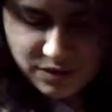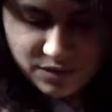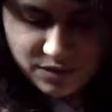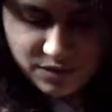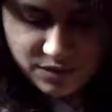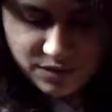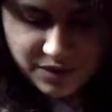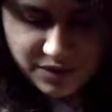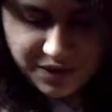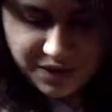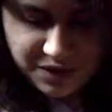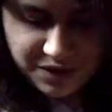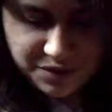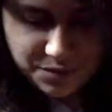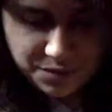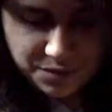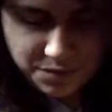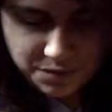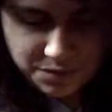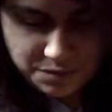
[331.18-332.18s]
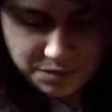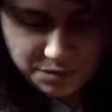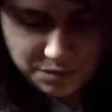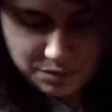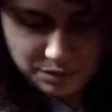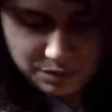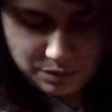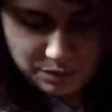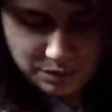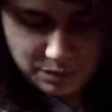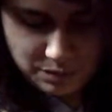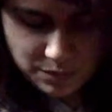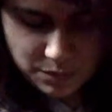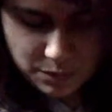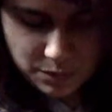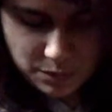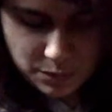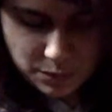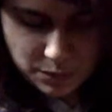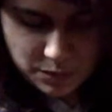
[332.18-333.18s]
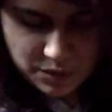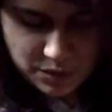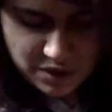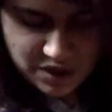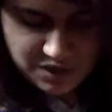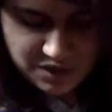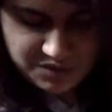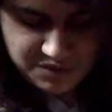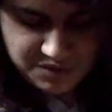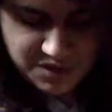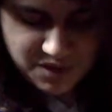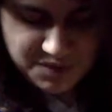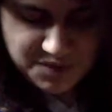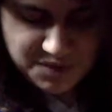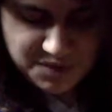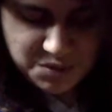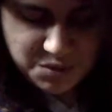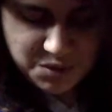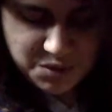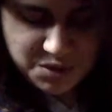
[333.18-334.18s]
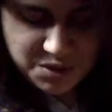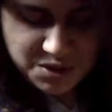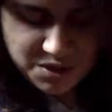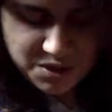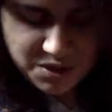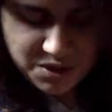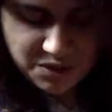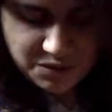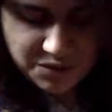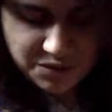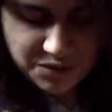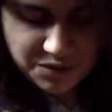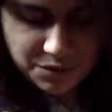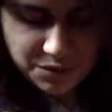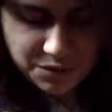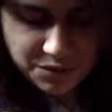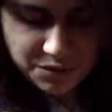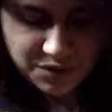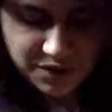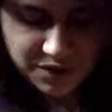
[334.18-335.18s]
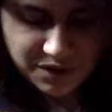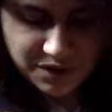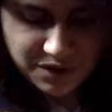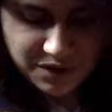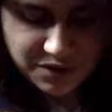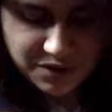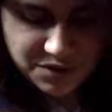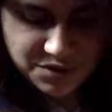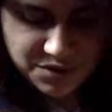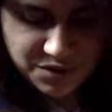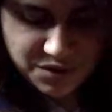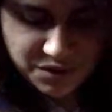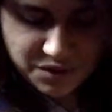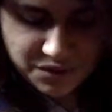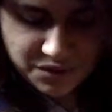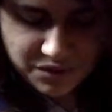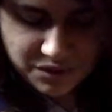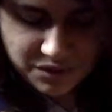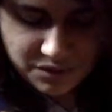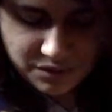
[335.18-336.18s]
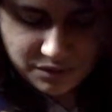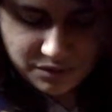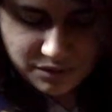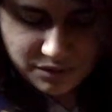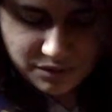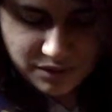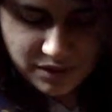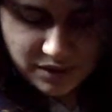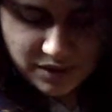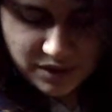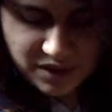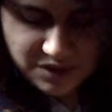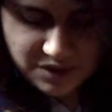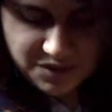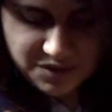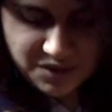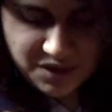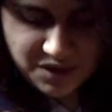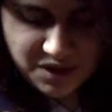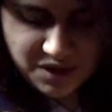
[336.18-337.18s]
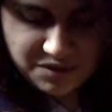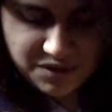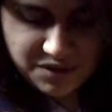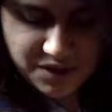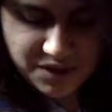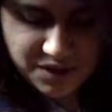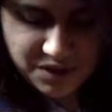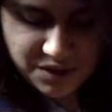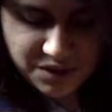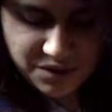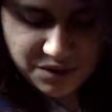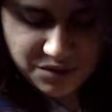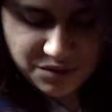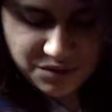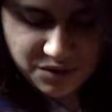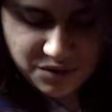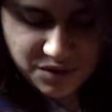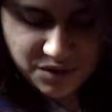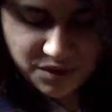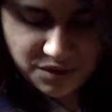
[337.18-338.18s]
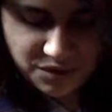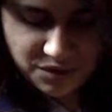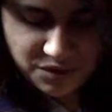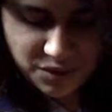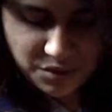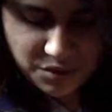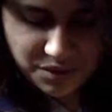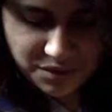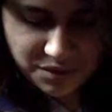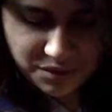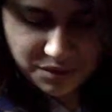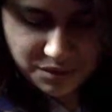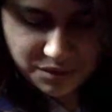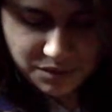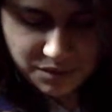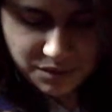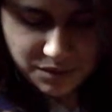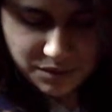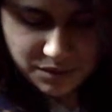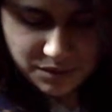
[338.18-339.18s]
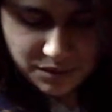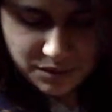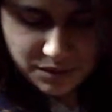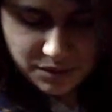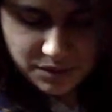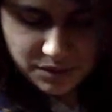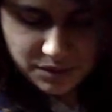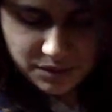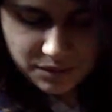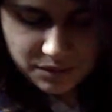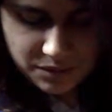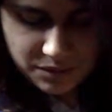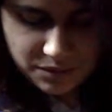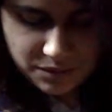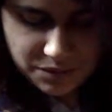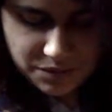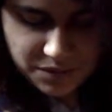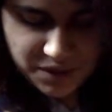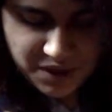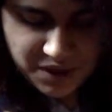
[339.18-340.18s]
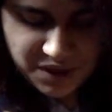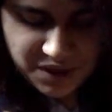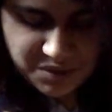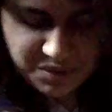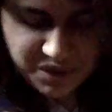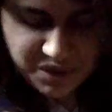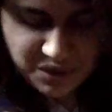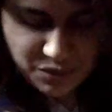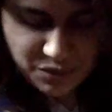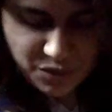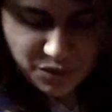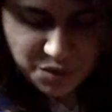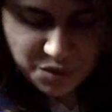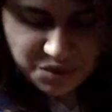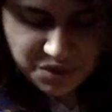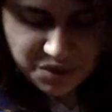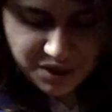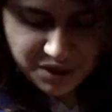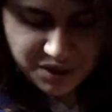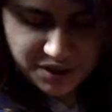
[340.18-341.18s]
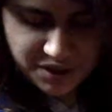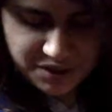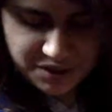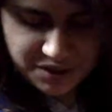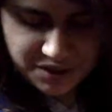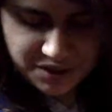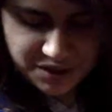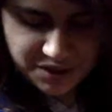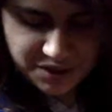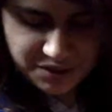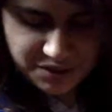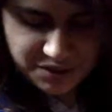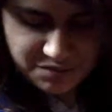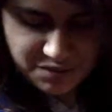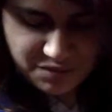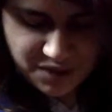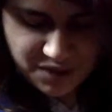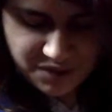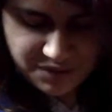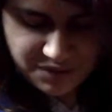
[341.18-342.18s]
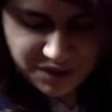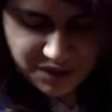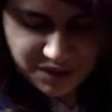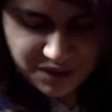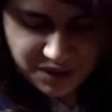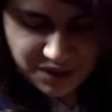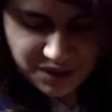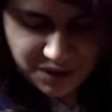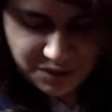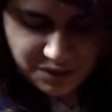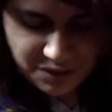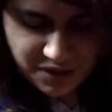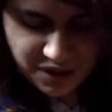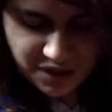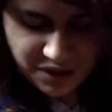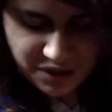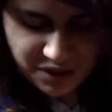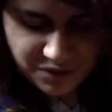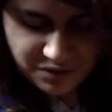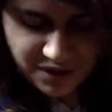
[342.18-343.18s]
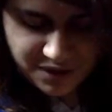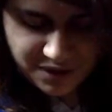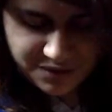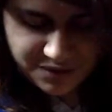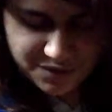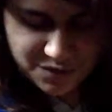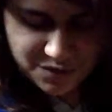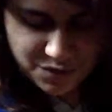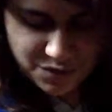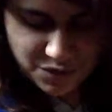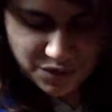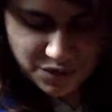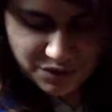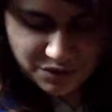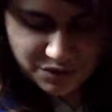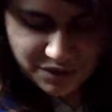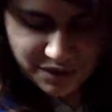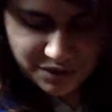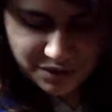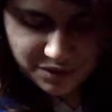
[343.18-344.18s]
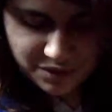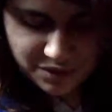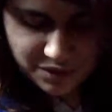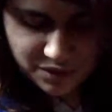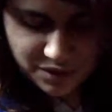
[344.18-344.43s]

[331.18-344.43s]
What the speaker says: where you don't. And if you cut off too much, then you ruin the whole thing. You gotta start over. If you have enough ribbon. I get mine at Walmart. You can probably find it in any craft store or regular